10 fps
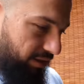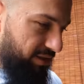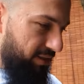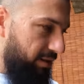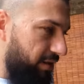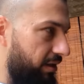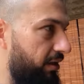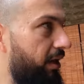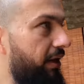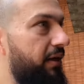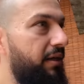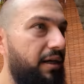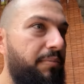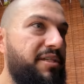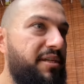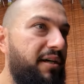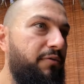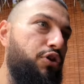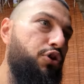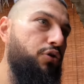Is it, I can come inside
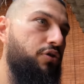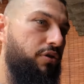with shoes?